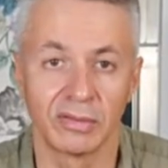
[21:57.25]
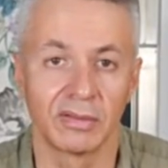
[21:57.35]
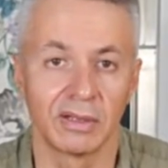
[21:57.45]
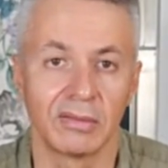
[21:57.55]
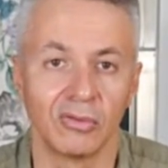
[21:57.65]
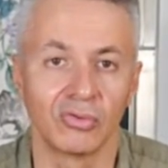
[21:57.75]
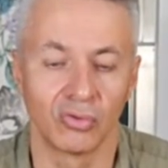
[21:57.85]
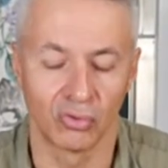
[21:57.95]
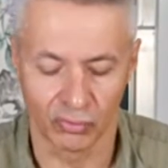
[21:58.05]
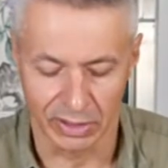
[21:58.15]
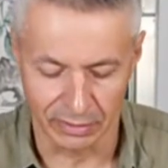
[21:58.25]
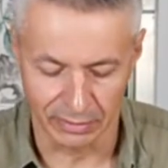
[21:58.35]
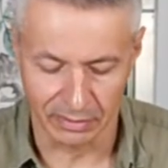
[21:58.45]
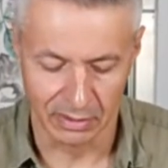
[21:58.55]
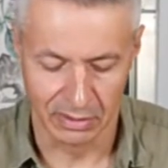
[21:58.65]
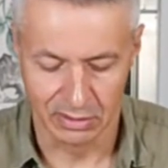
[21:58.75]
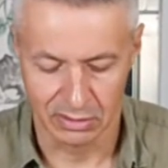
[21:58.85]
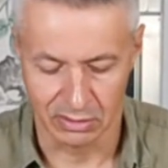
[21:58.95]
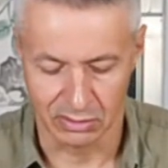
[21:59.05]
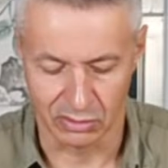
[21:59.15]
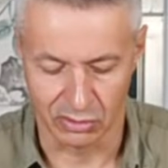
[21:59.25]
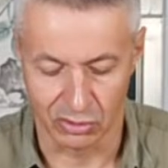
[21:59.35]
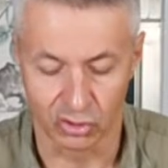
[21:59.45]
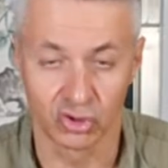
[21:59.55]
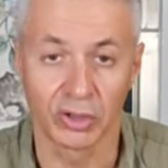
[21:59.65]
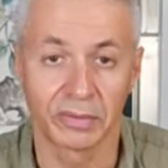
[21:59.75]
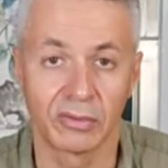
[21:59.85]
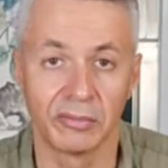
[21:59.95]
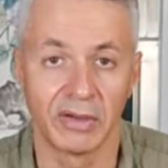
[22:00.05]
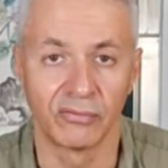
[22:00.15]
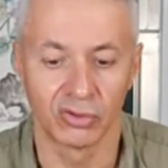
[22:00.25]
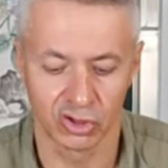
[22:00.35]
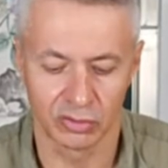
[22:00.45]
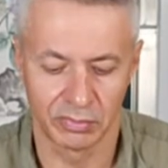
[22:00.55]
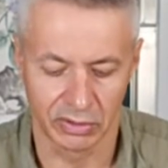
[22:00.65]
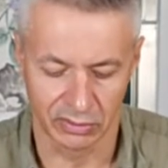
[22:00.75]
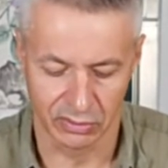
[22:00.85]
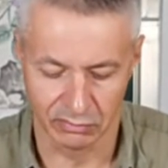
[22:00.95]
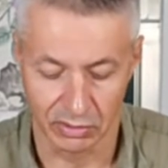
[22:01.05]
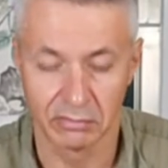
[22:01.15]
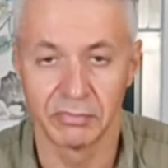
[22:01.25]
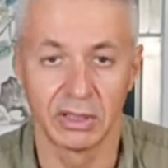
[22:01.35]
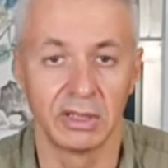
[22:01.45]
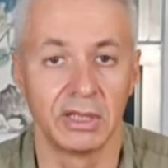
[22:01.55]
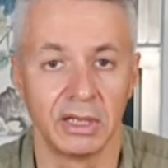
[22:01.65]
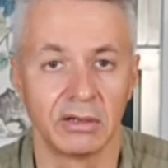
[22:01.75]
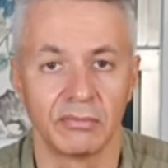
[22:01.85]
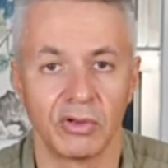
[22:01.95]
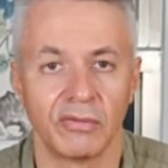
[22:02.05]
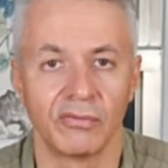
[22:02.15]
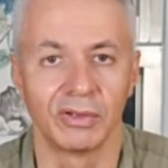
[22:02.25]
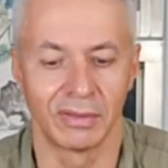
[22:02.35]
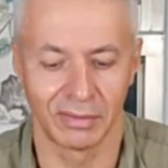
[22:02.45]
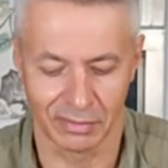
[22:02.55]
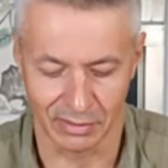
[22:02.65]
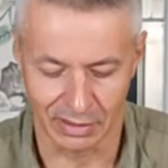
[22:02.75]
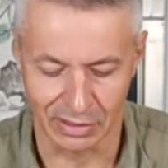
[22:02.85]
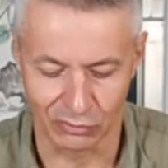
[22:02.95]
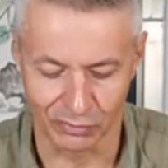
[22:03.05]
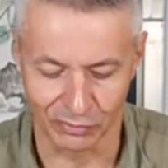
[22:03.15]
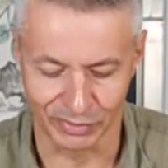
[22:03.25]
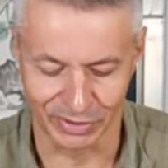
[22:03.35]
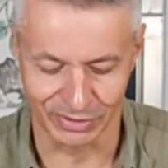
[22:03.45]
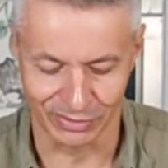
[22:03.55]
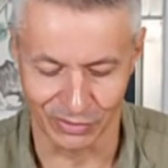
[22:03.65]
It's not always just the beverage, but here, for instance, it can also be a